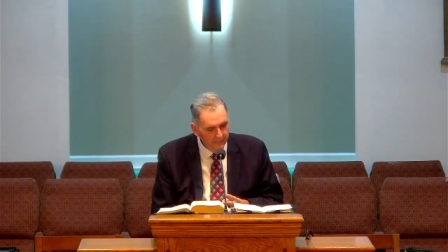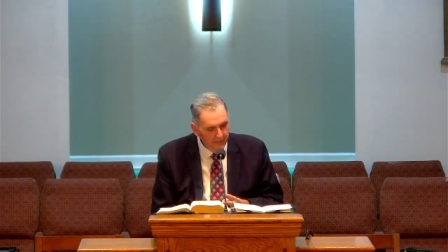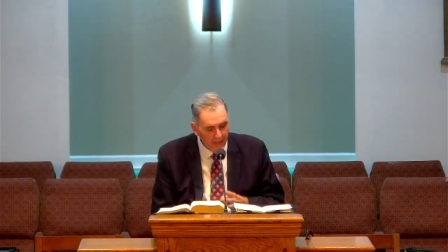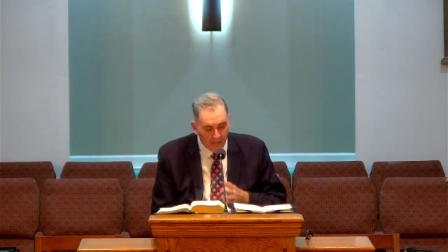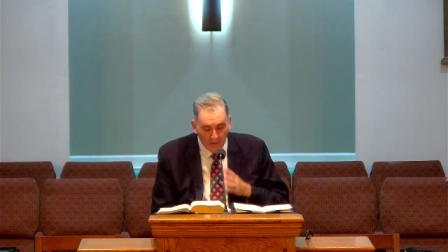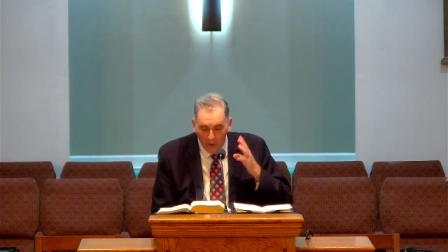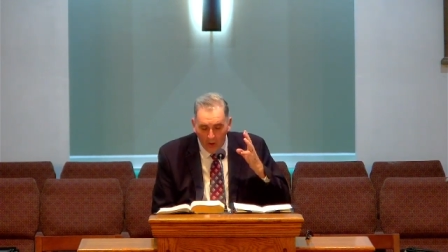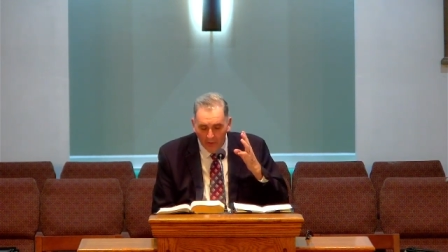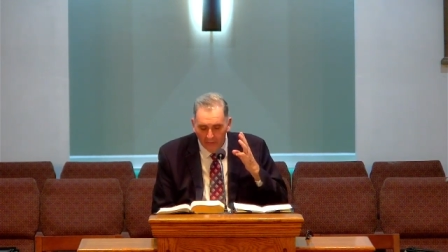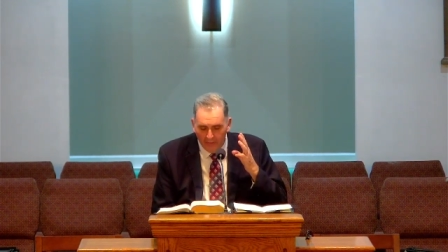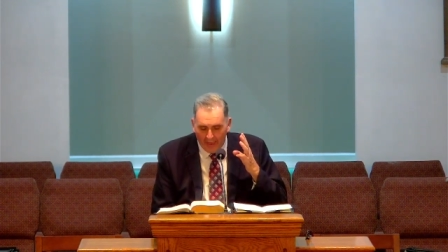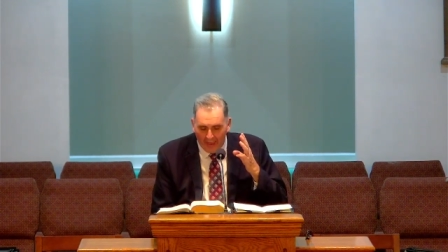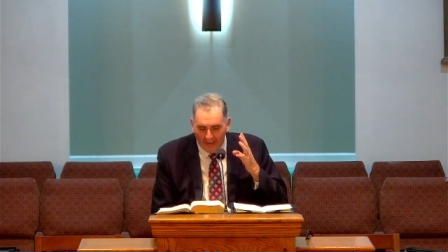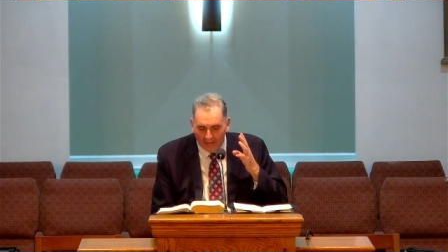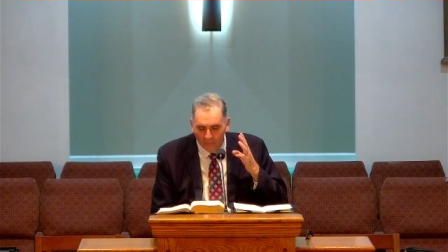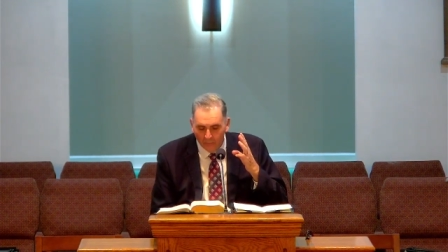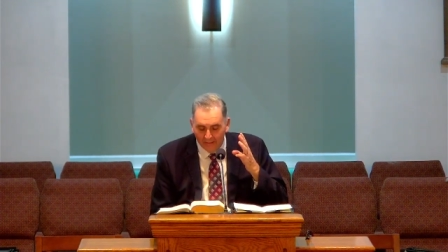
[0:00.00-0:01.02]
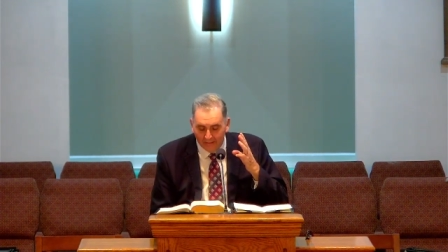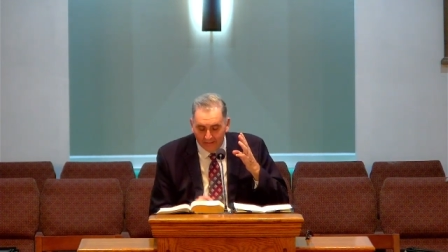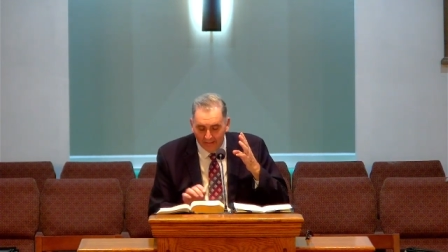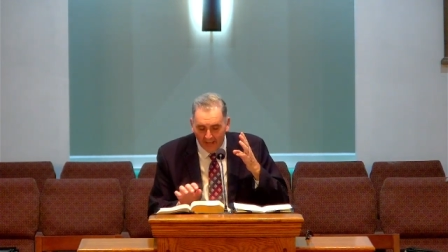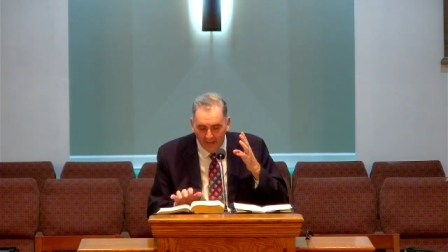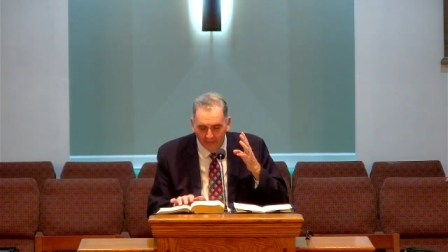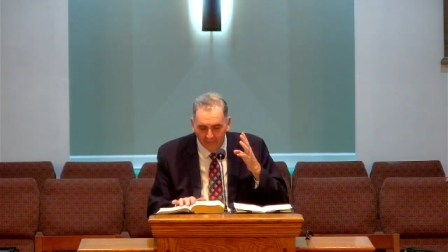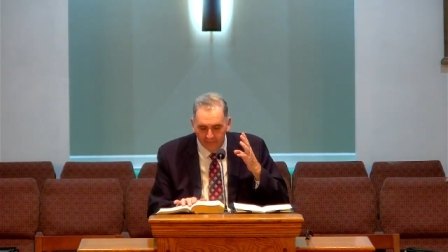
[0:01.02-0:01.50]
And all that we
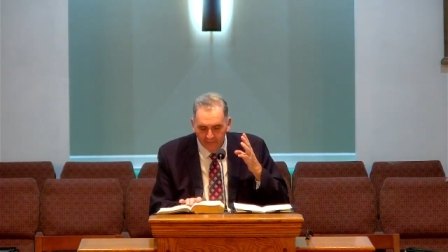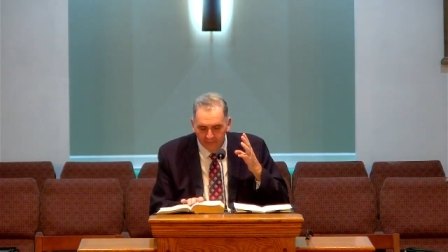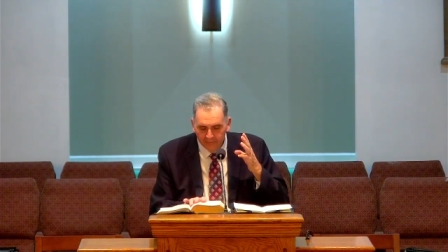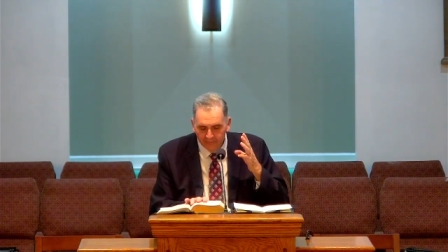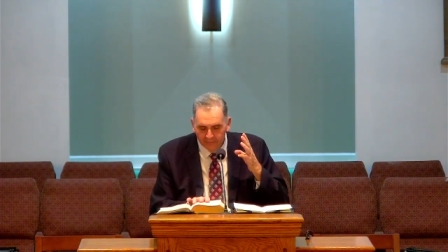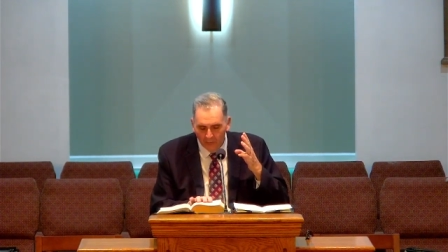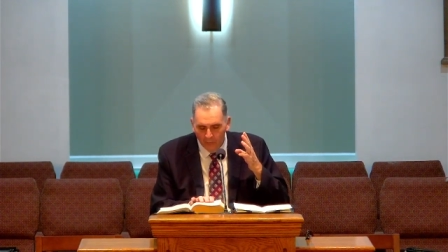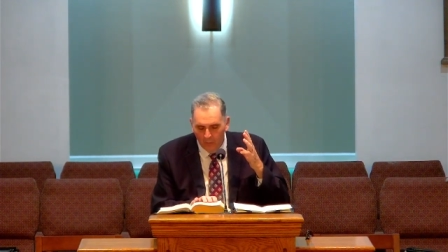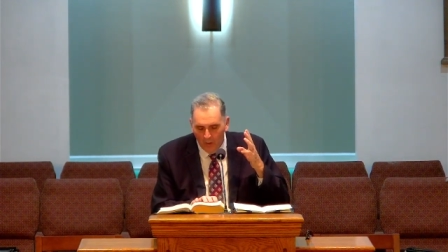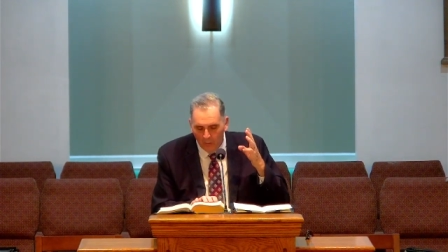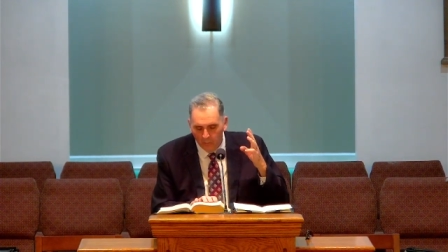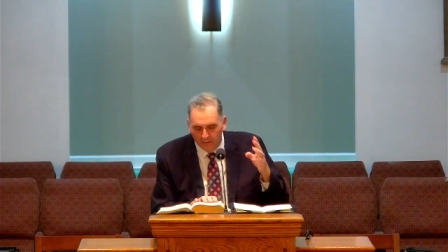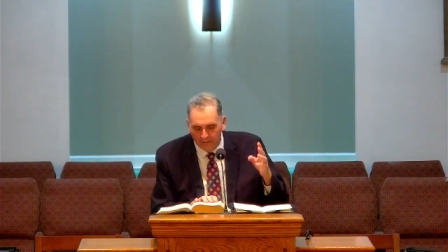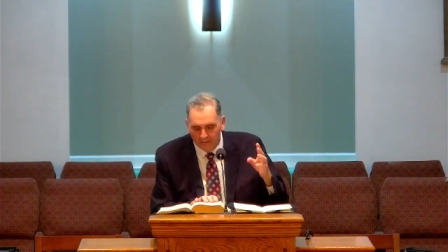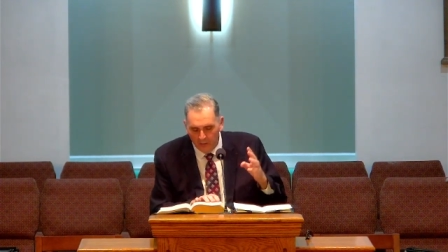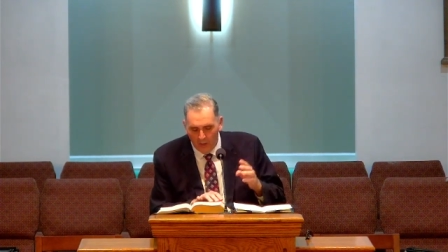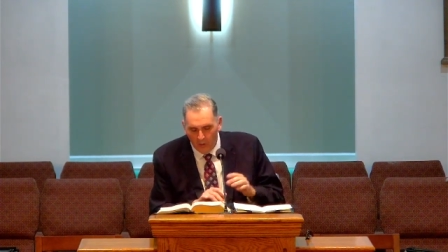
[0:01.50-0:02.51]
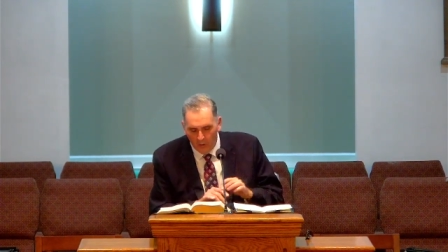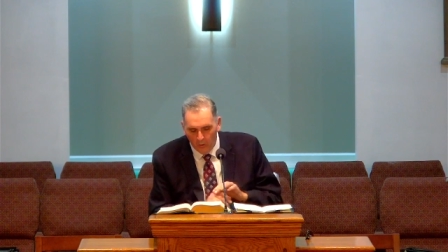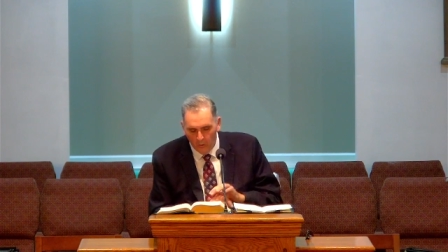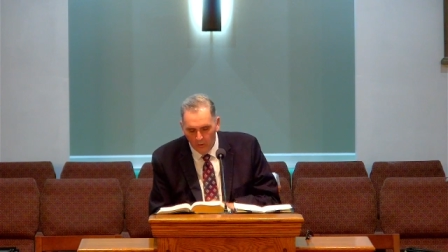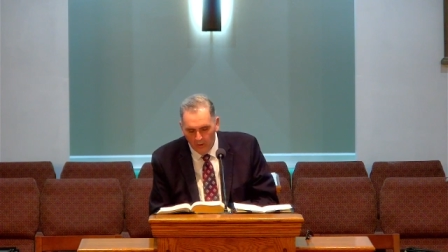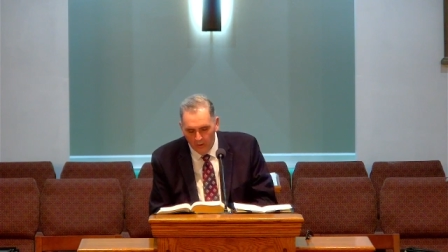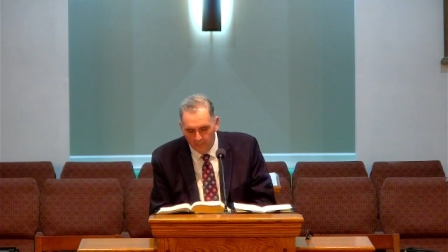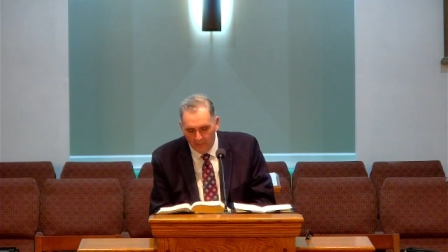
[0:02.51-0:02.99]
get from what we know
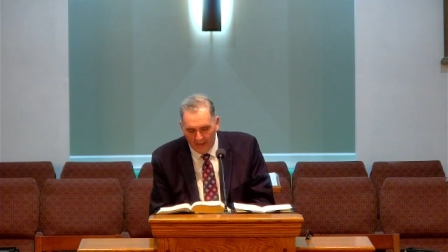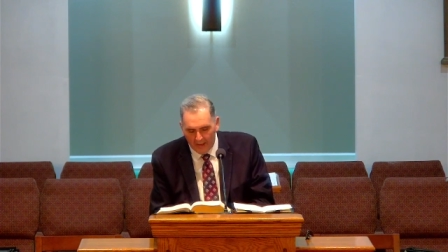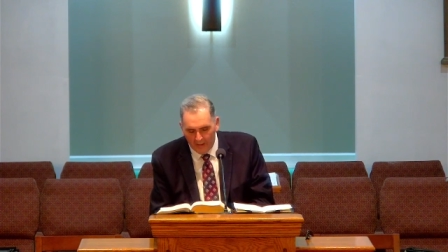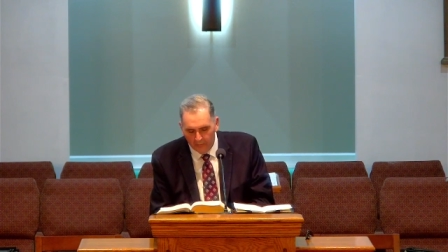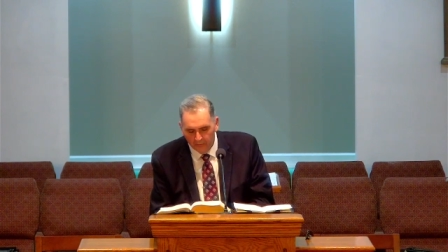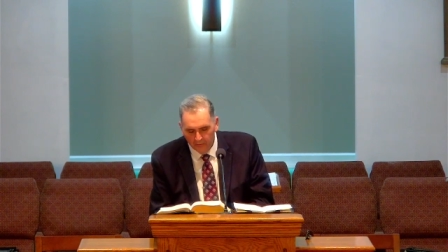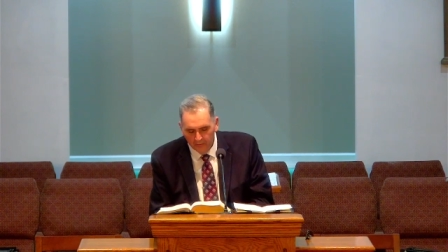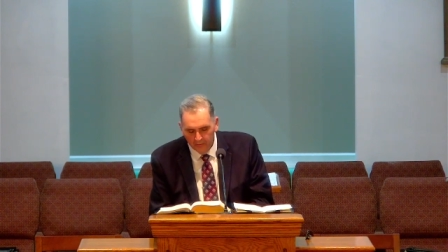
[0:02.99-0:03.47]
about